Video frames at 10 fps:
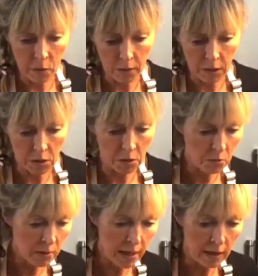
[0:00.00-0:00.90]
going to
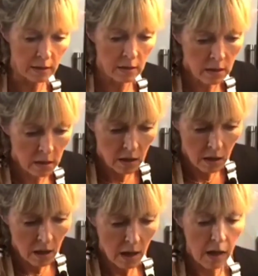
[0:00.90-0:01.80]
then
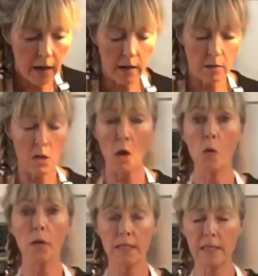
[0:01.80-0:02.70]

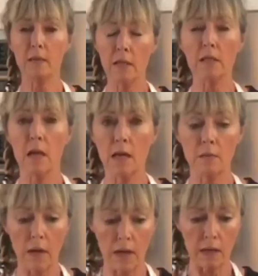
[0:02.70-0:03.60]
go and sear these
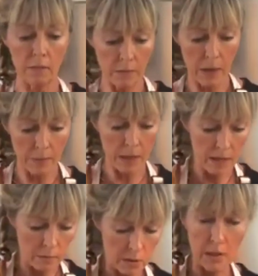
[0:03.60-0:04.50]
in my
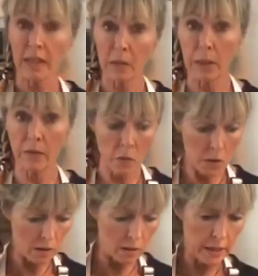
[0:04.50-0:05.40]
pan with a little bit of
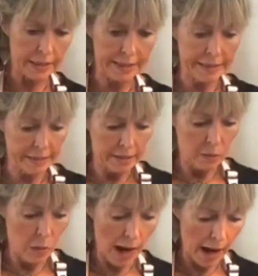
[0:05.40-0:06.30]
oil.
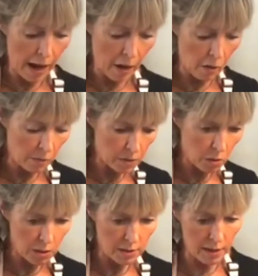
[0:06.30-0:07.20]
Wow, I'm so
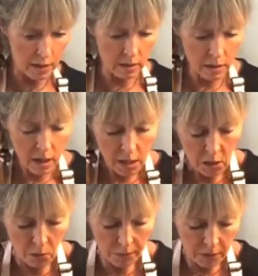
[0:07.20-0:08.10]
excited. So what I'm